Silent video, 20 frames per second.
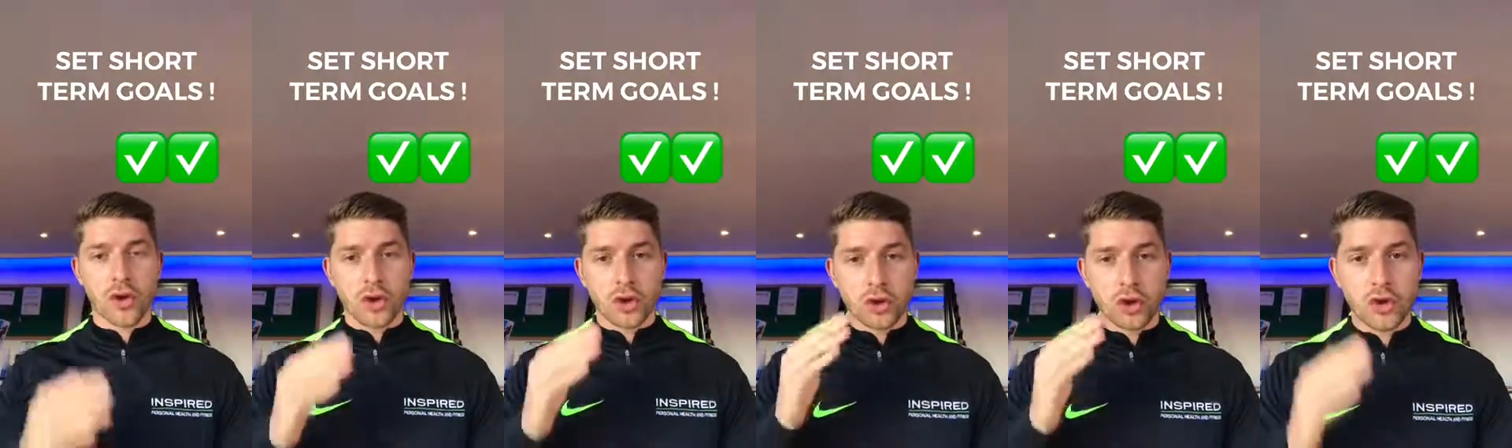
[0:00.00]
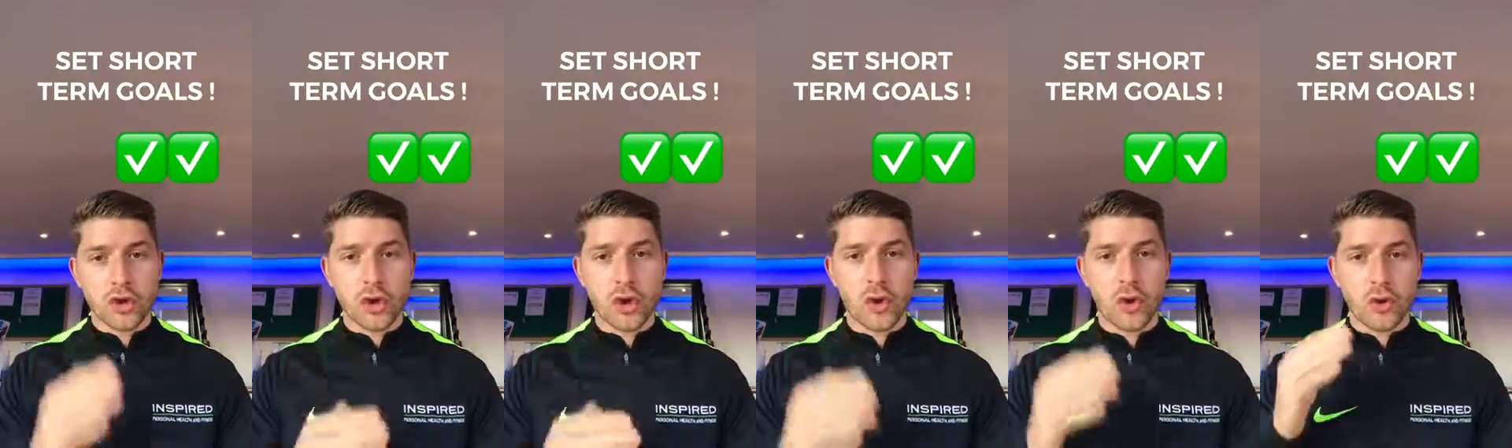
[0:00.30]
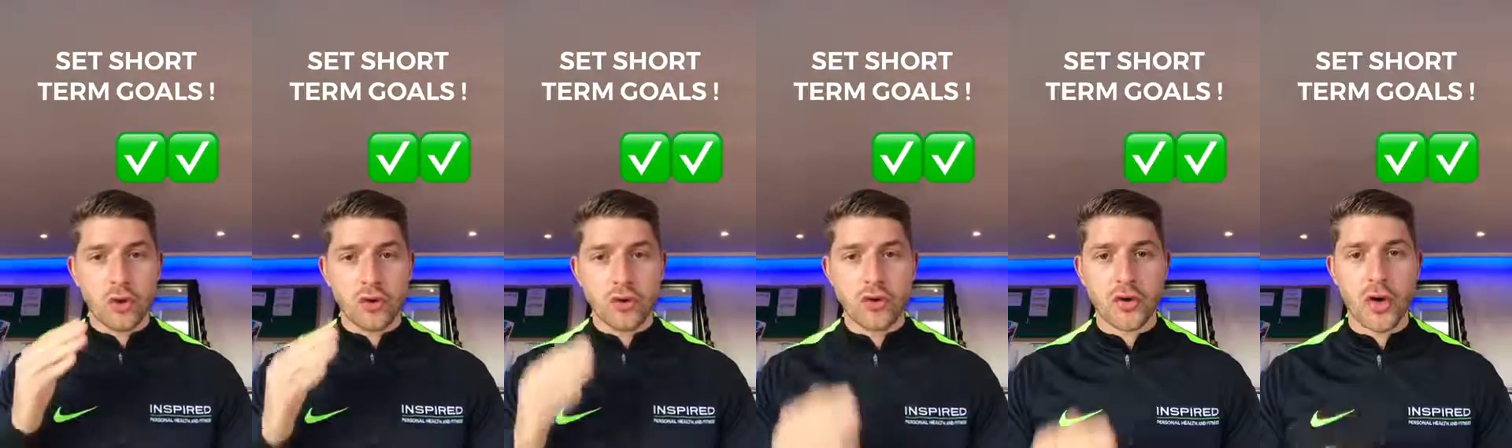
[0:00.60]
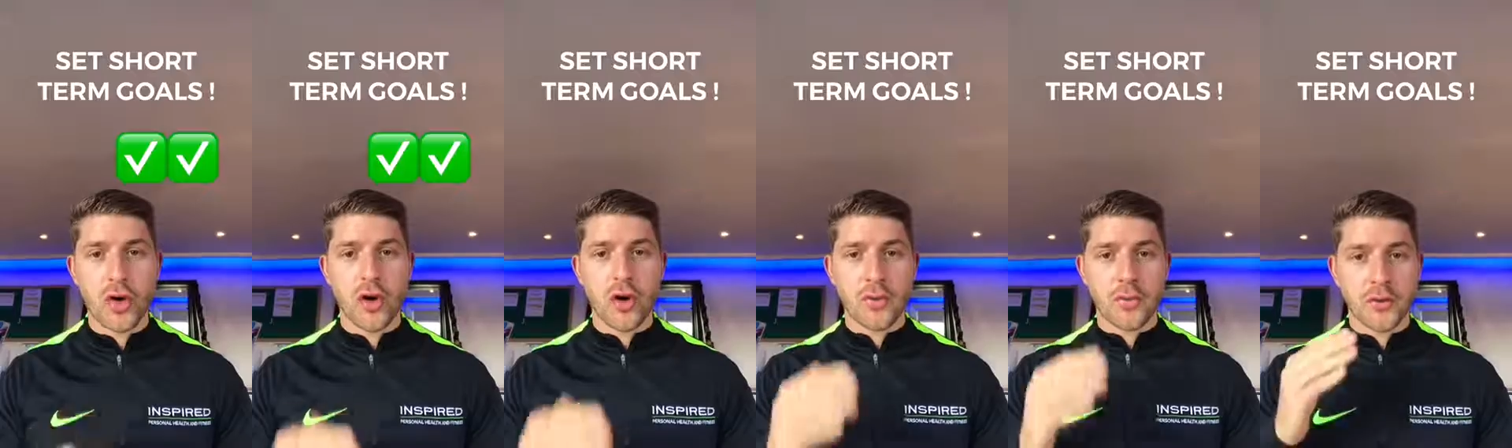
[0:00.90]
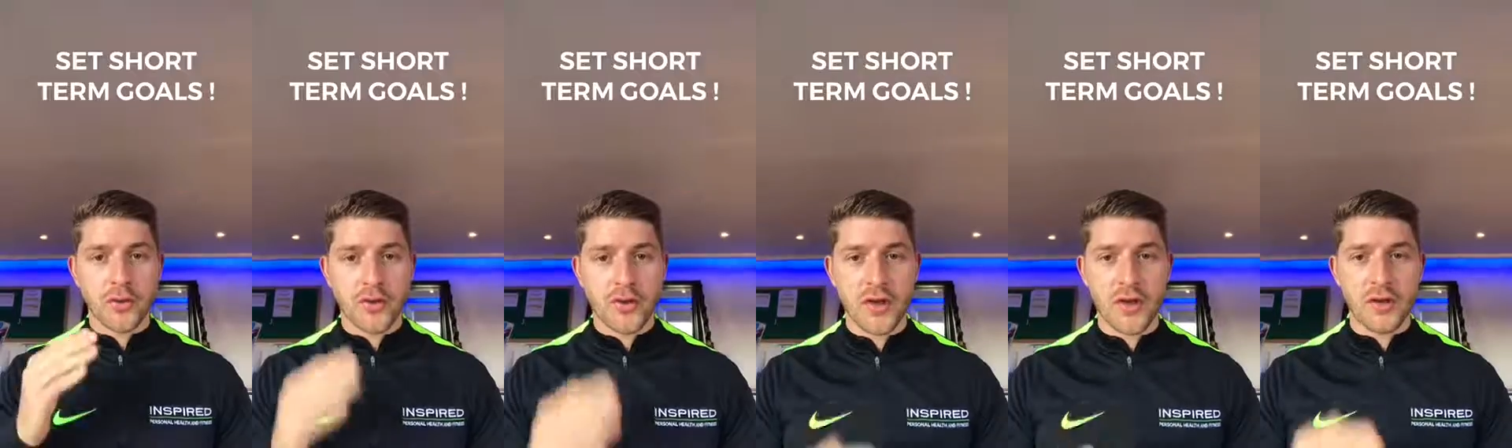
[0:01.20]

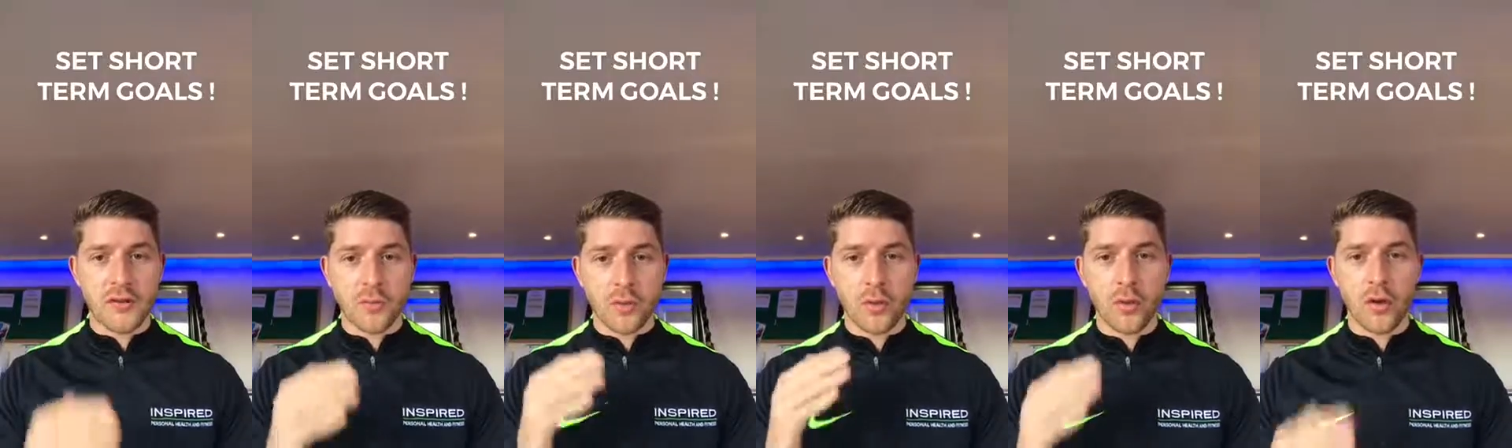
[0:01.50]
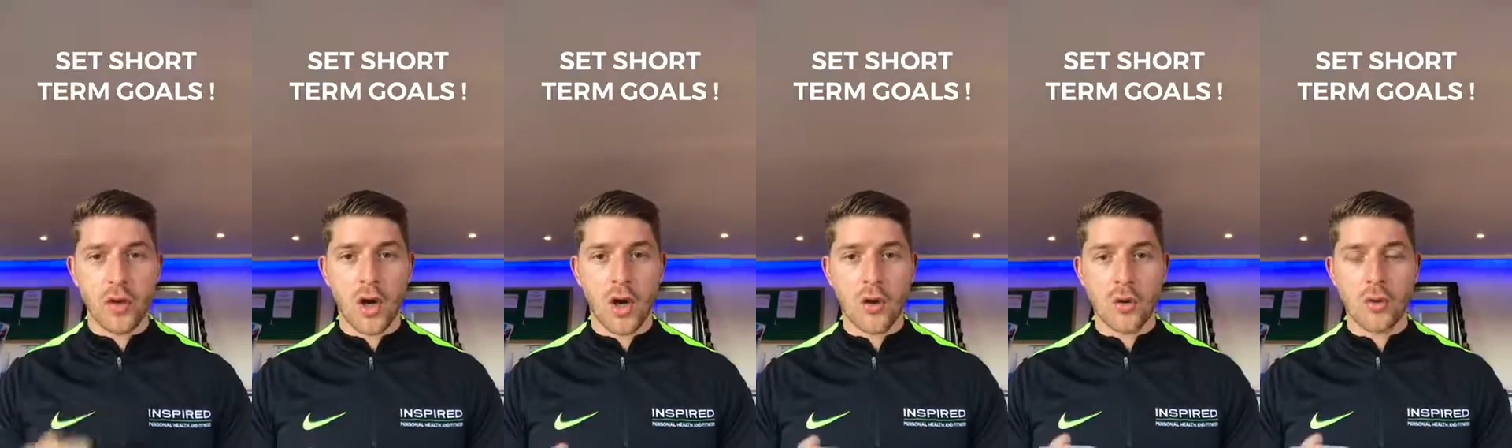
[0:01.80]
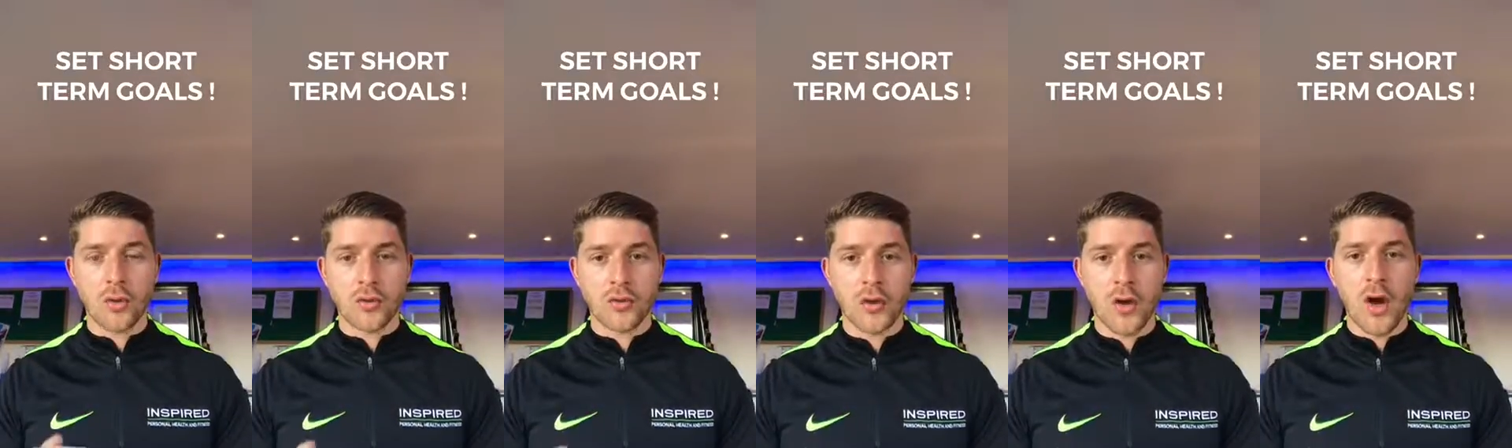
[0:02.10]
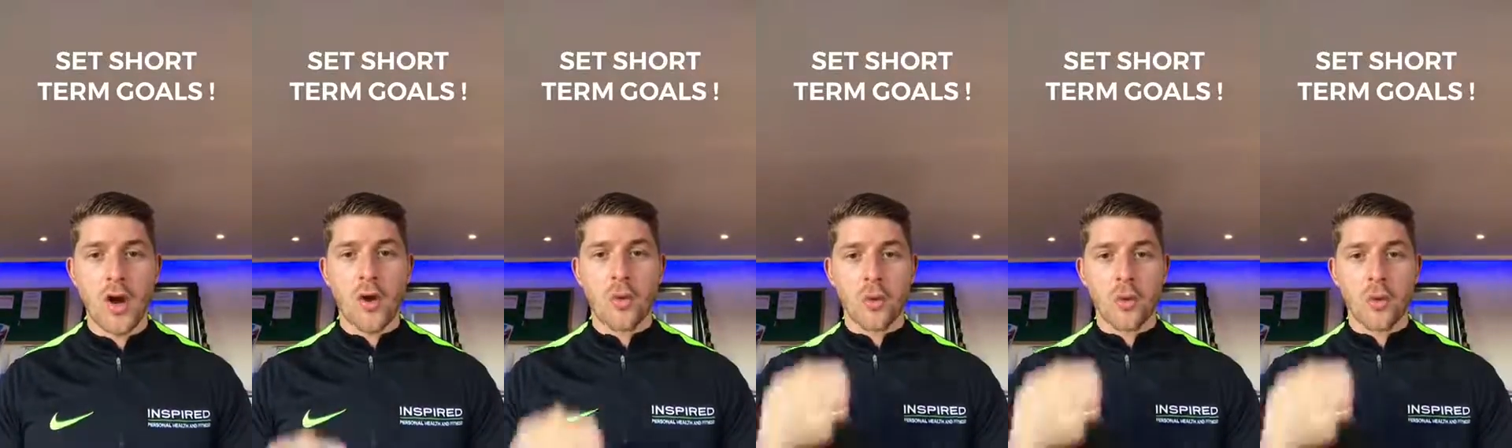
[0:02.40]
Short-term achievable goals